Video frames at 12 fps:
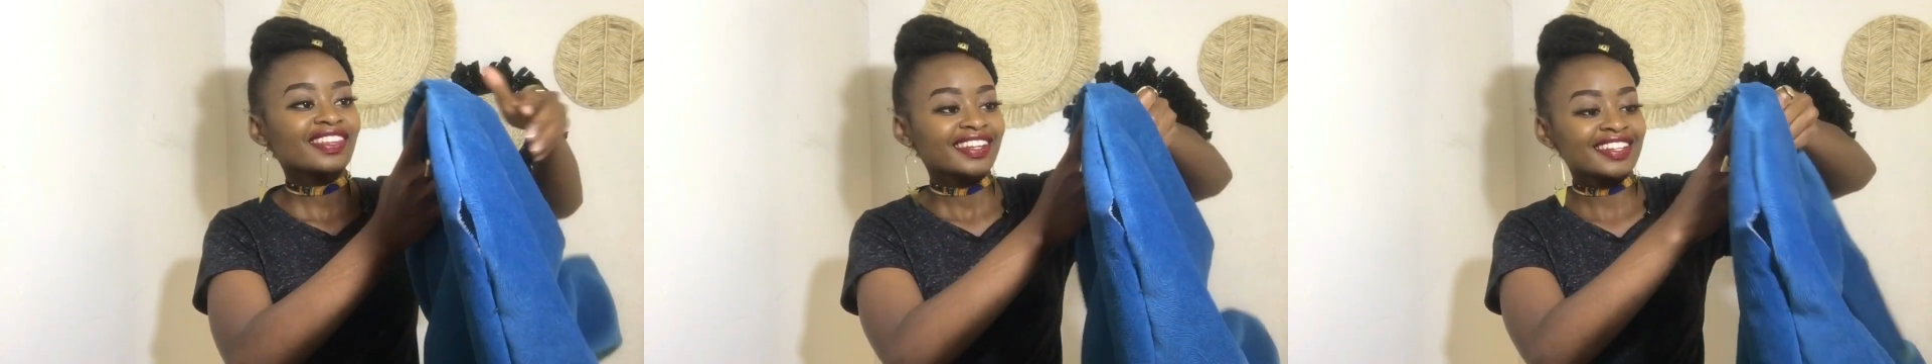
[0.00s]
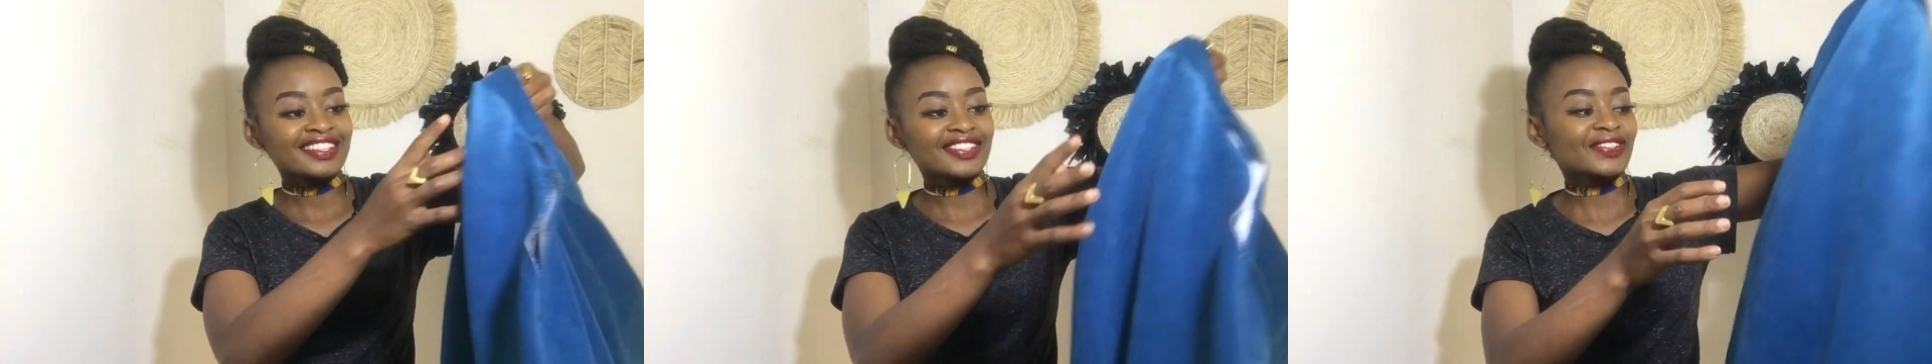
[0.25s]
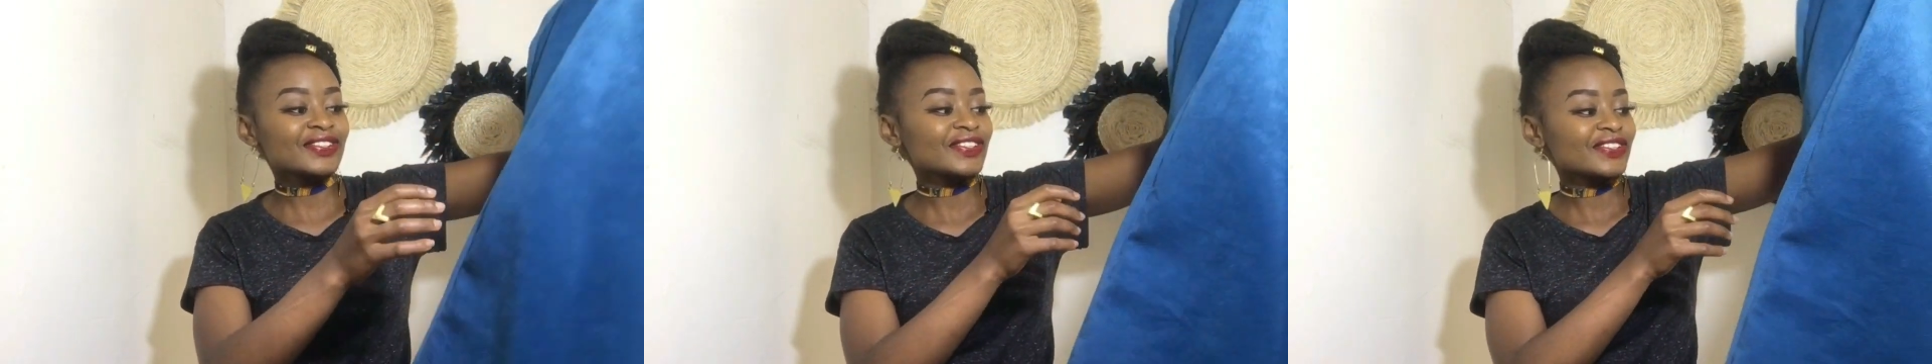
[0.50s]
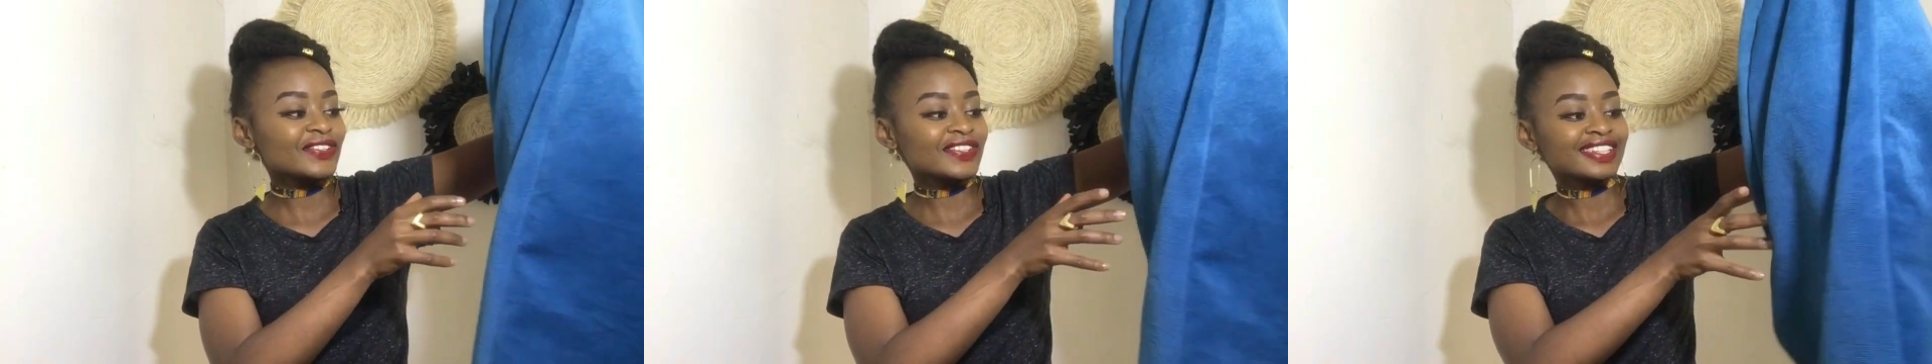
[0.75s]
so
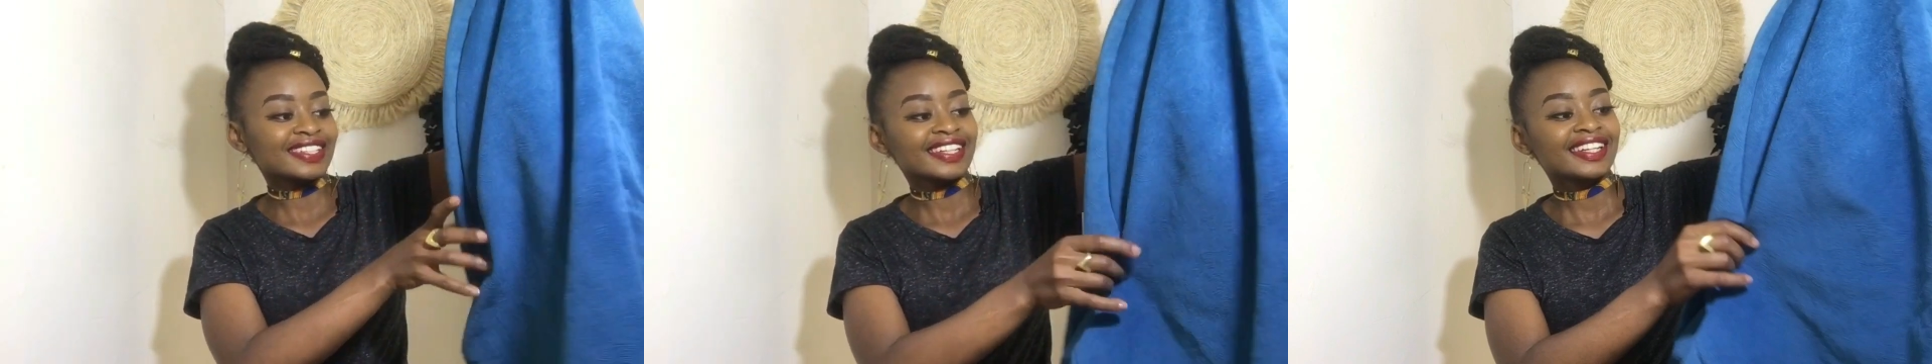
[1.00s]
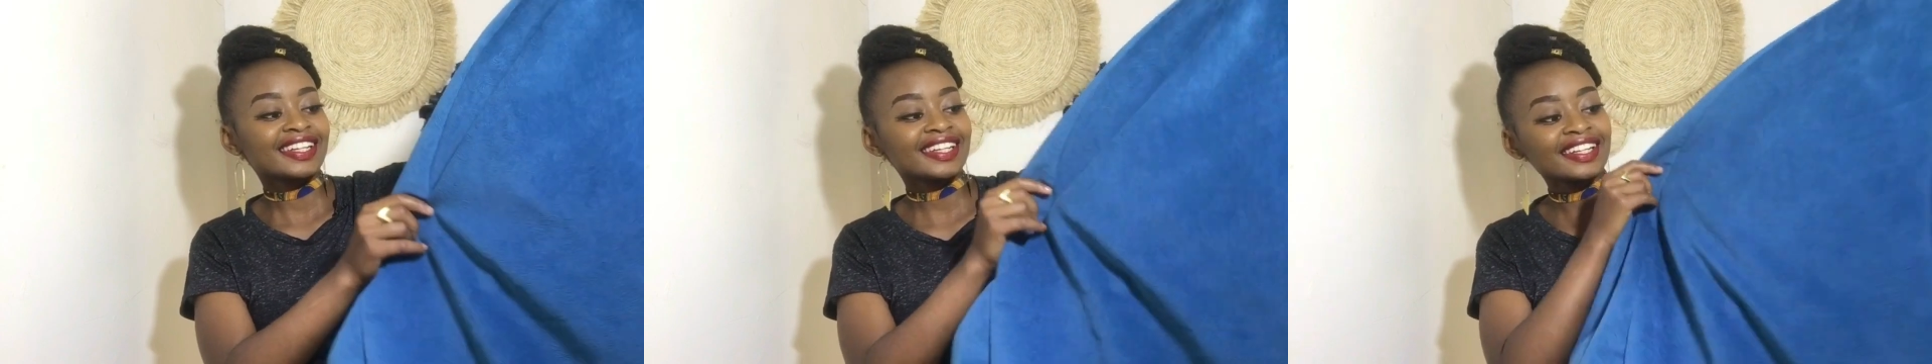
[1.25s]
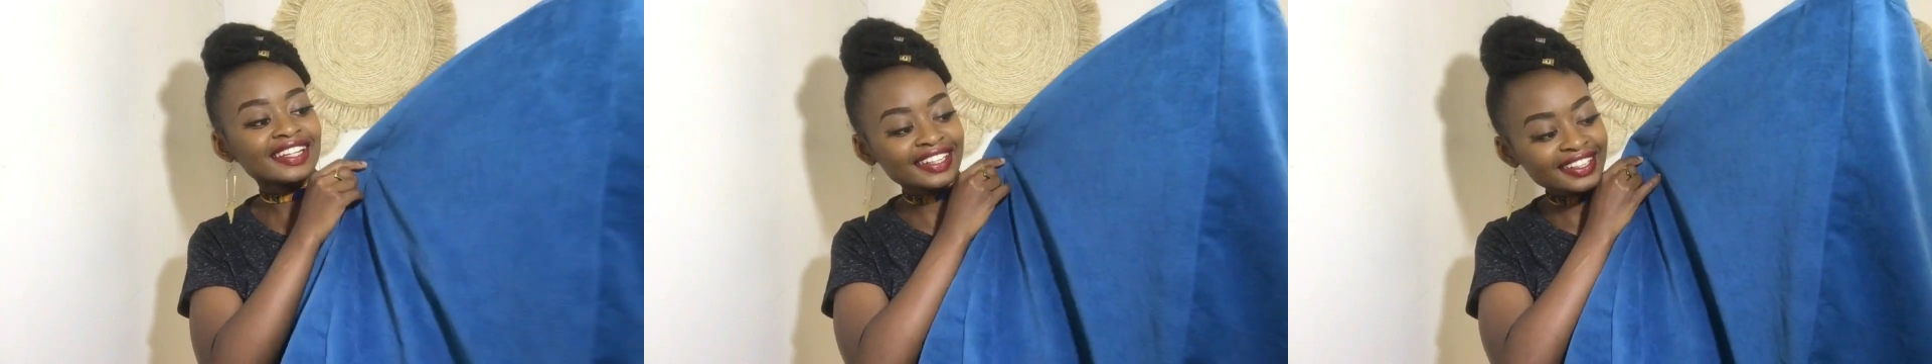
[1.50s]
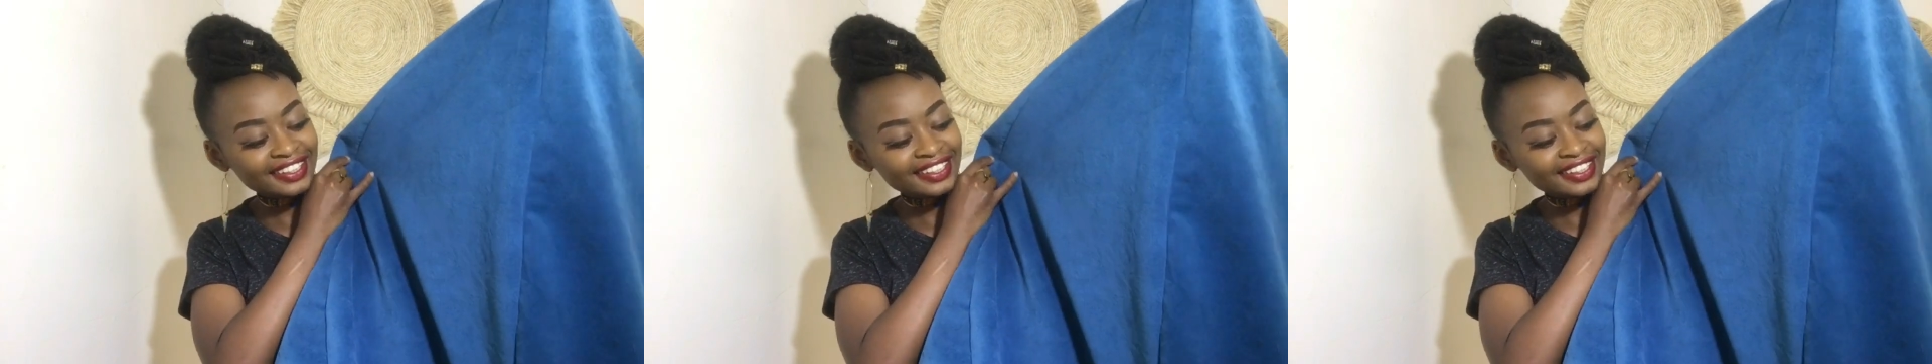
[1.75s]
here